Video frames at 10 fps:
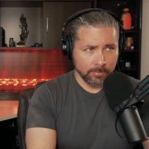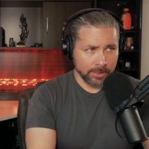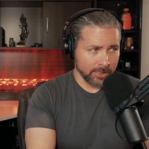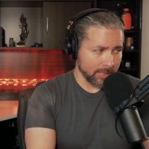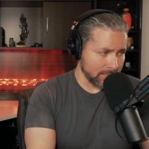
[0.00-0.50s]

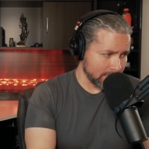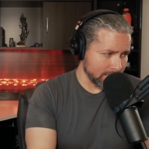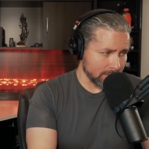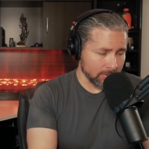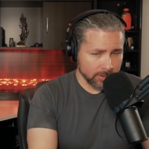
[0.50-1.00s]
but Dee Dee
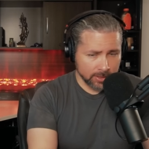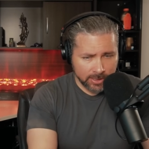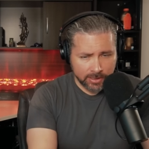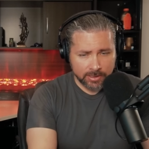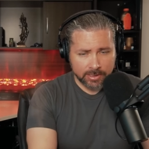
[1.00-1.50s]
says, "Oh, she's
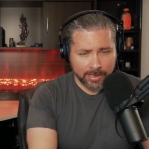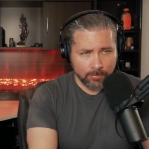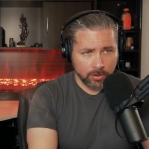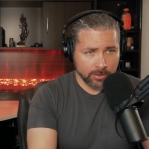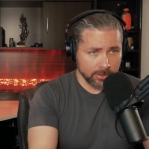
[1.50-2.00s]
sick and she
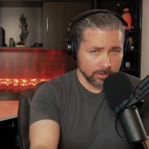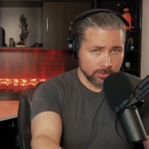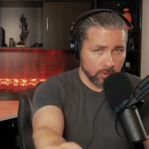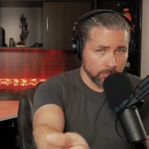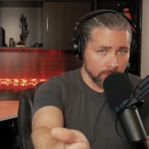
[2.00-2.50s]
can't walk. She
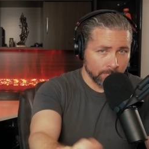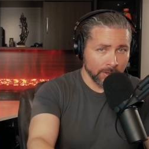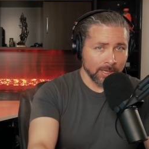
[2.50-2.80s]
looks normal."